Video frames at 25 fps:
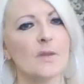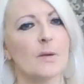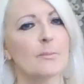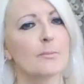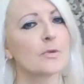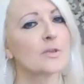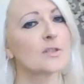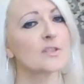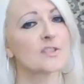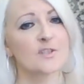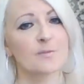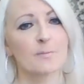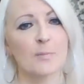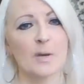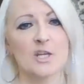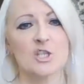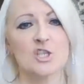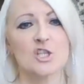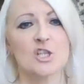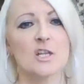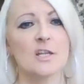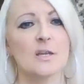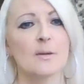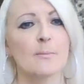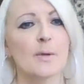but
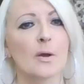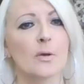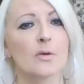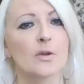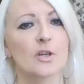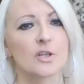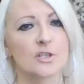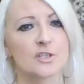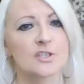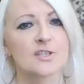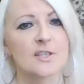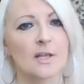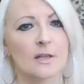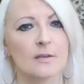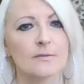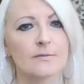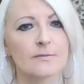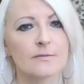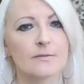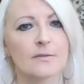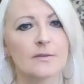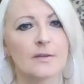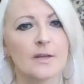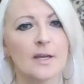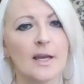especially about
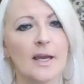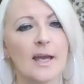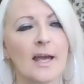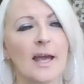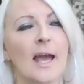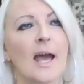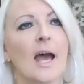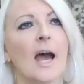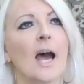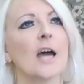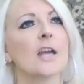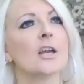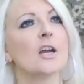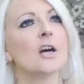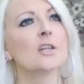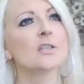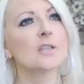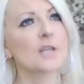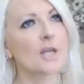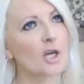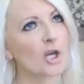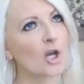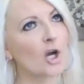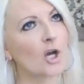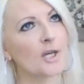yourself. And all
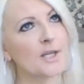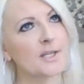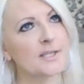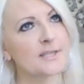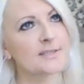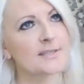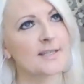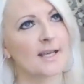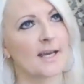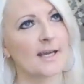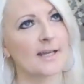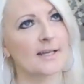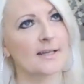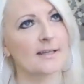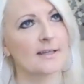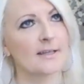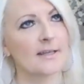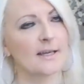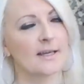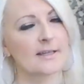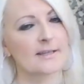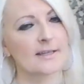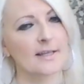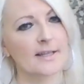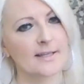the lies then
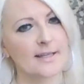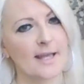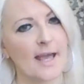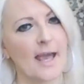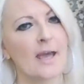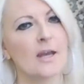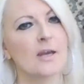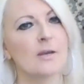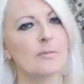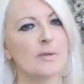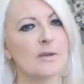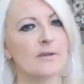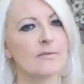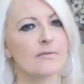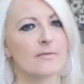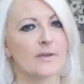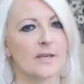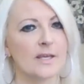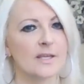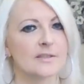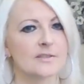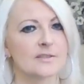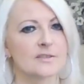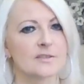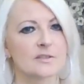that the enemy
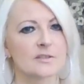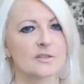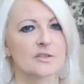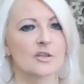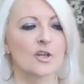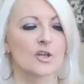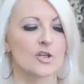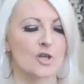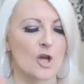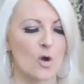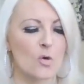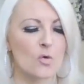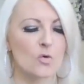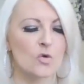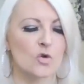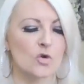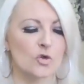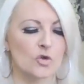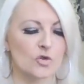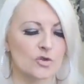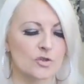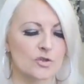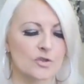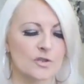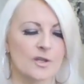feeds. You're no
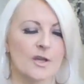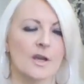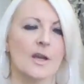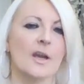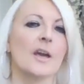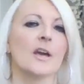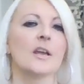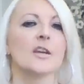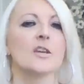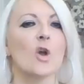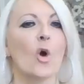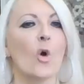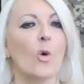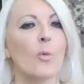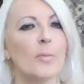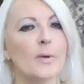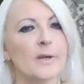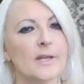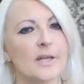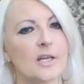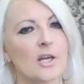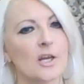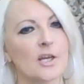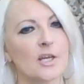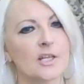good.
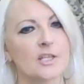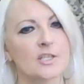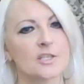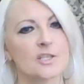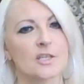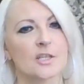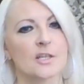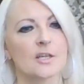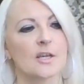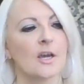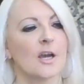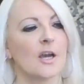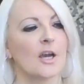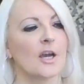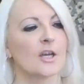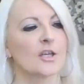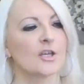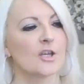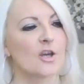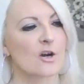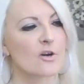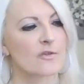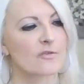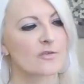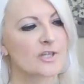Nobody likes you.
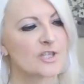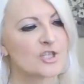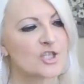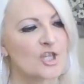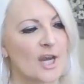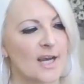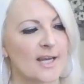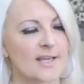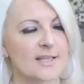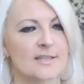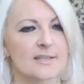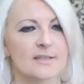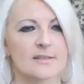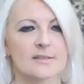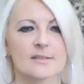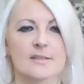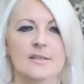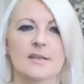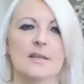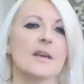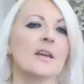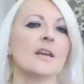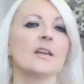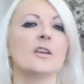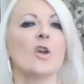You're rejected.
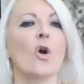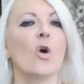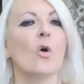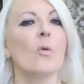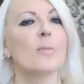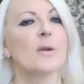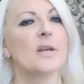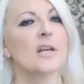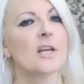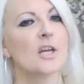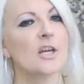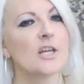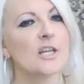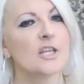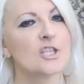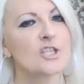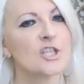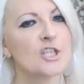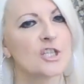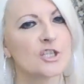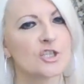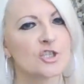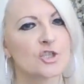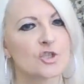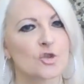Nobody likes
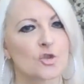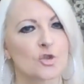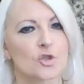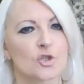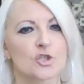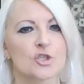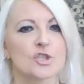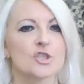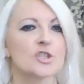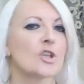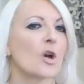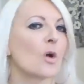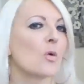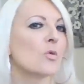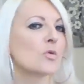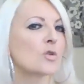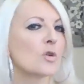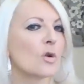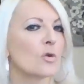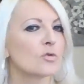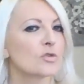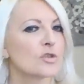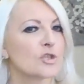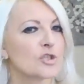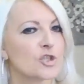you in church. Don't
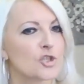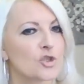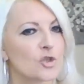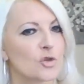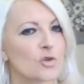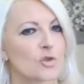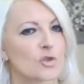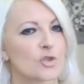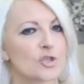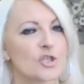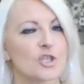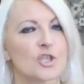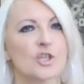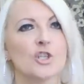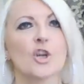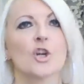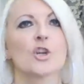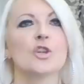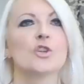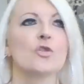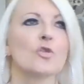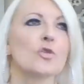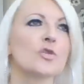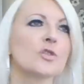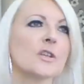go to church. You're
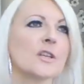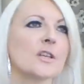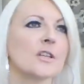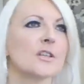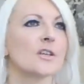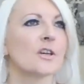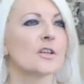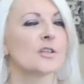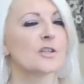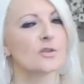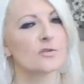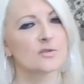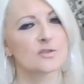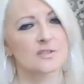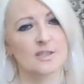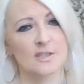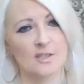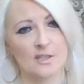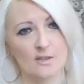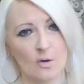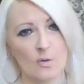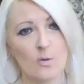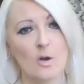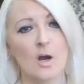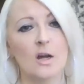nothing. You're used. You
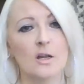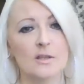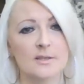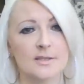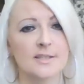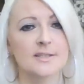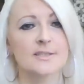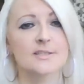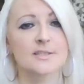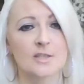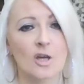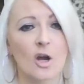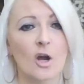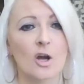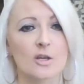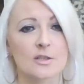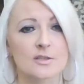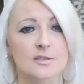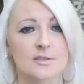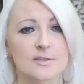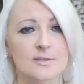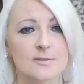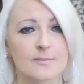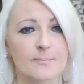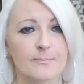know all these
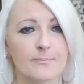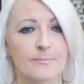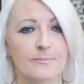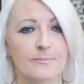thoughts.